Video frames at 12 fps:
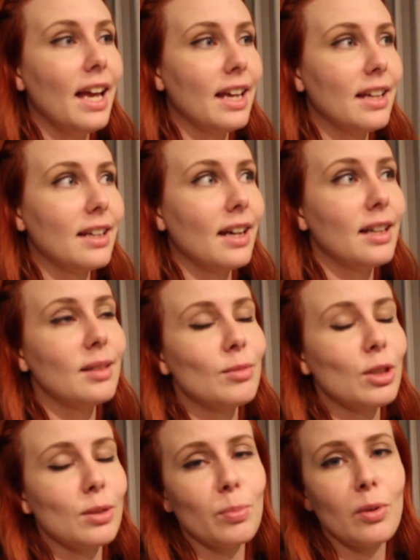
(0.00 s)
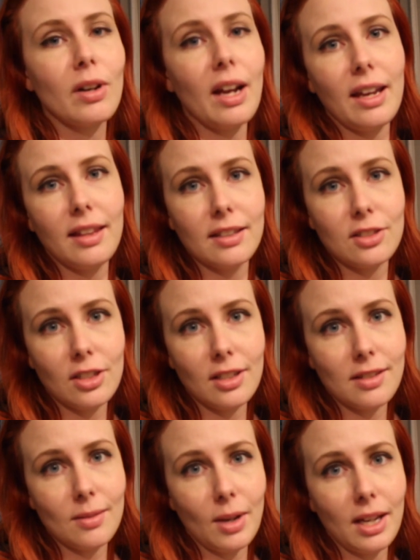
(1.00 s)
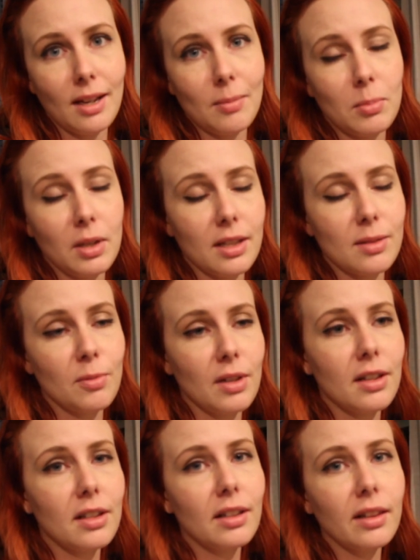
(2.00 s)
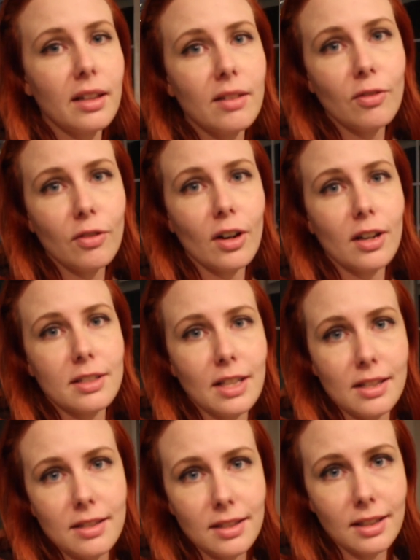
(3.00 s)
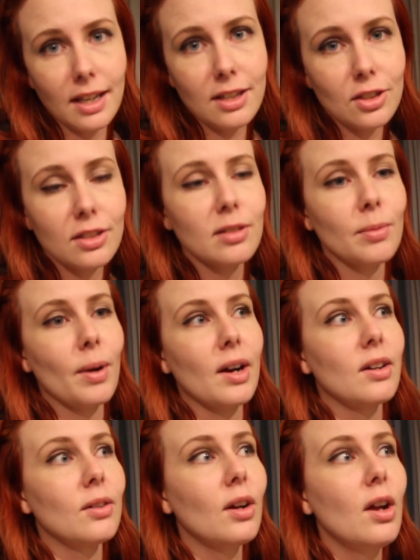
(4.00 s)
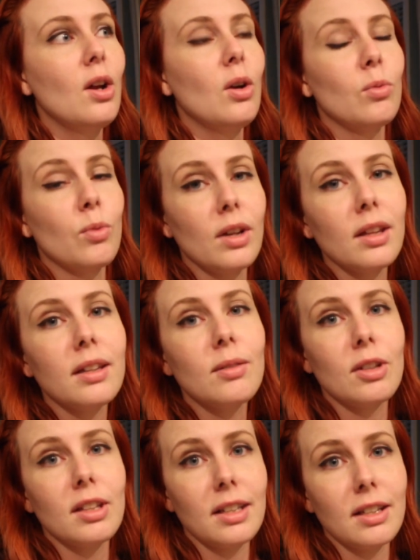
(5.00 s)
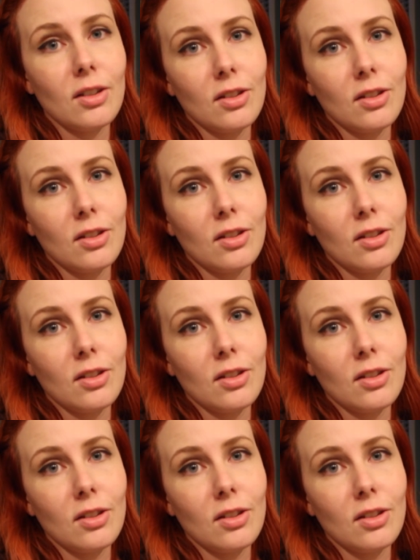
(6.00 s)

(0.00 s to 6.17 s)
and I am just praying that she doesn't wake up because we are going to leave for our destination tomorrow really, really